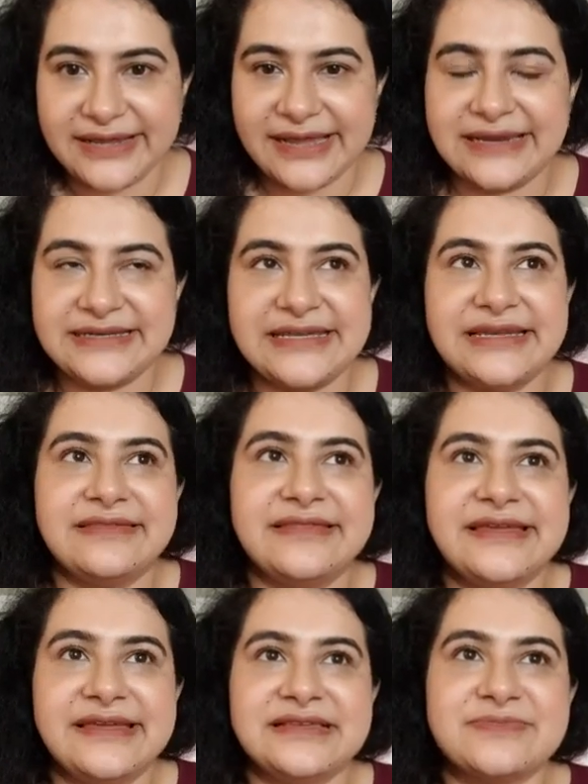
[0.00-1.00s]
I had taken
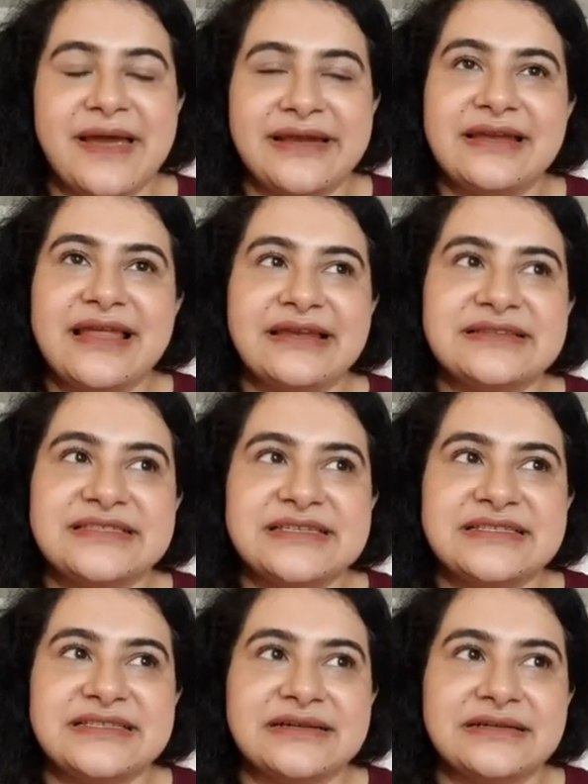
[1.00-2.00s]
the spinal
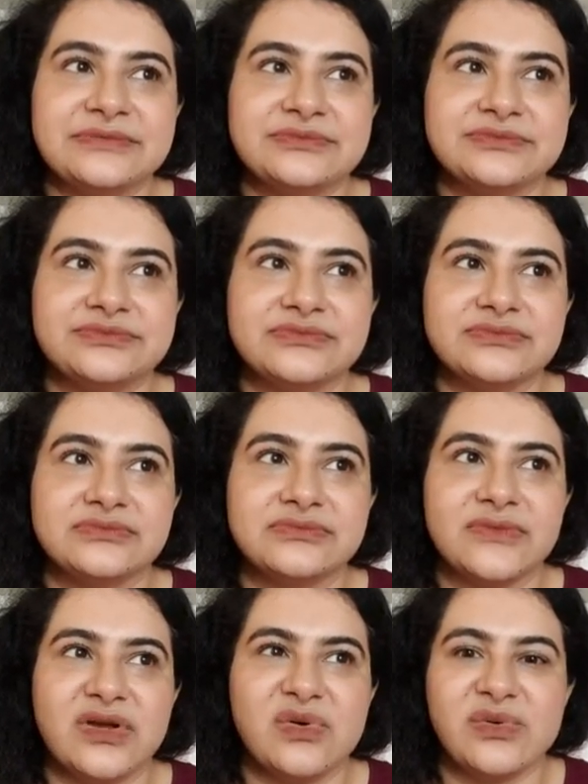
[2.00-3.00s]
anesthesia
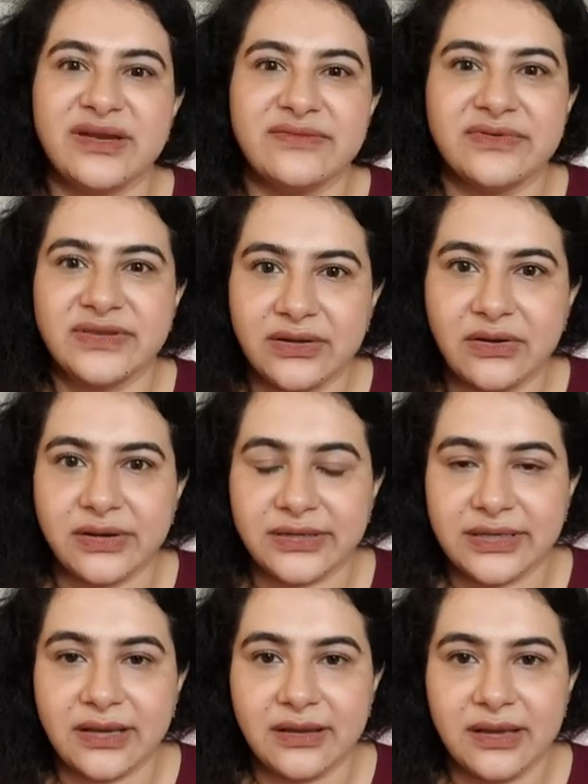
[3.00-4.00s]
or whatever they call it,
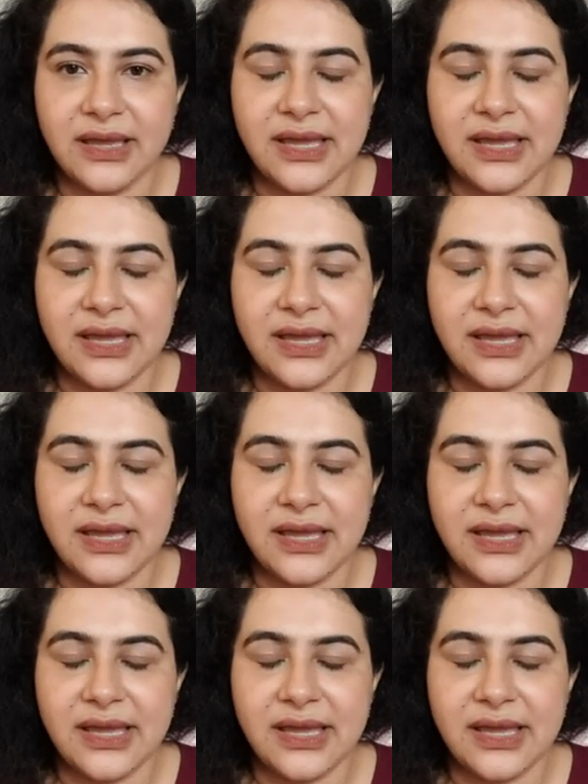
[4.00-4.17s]
yeah.